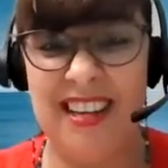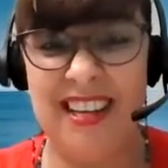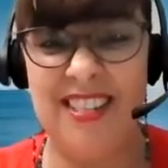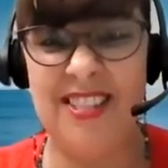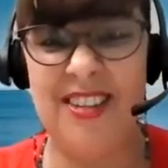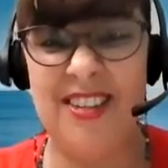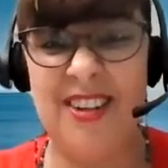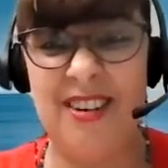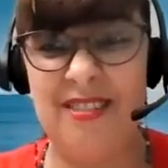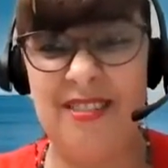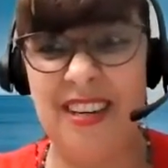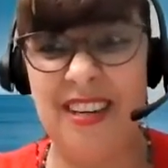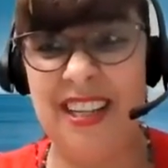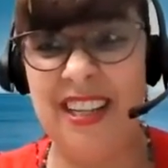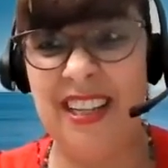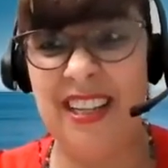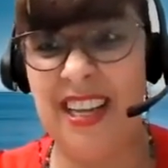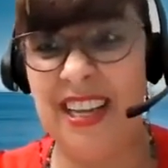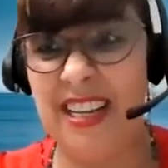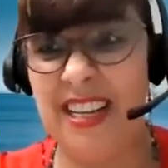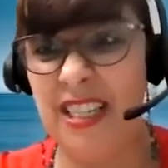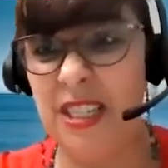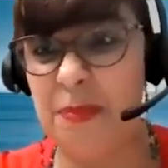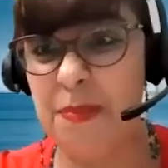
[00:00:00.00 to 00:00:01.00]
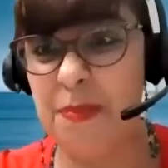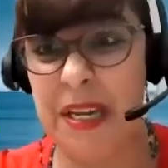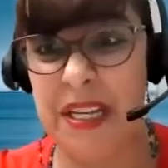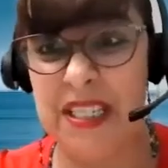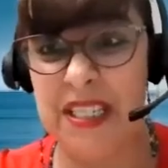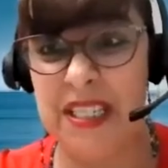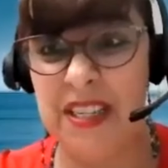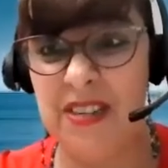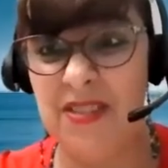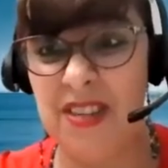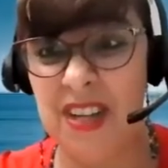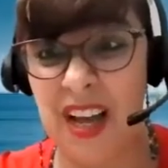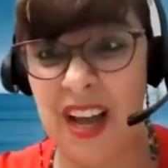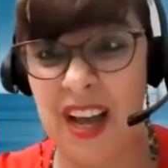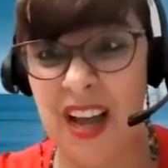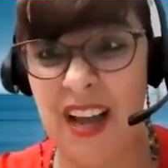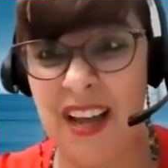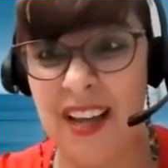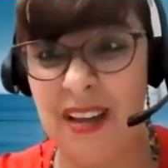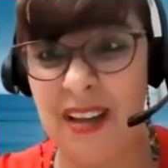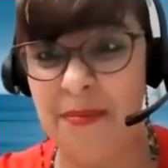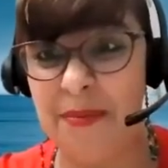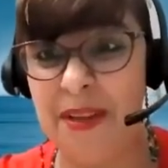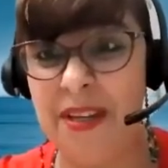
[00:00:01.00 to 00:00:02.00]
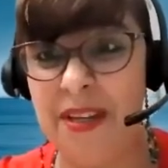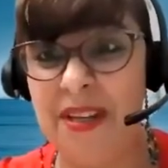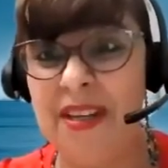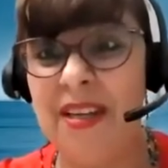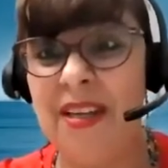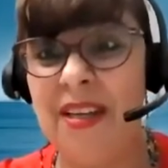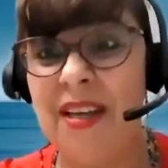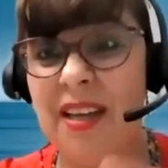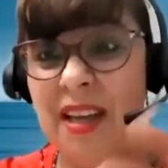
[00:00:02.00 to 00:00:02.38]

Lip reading: is not really a space and time.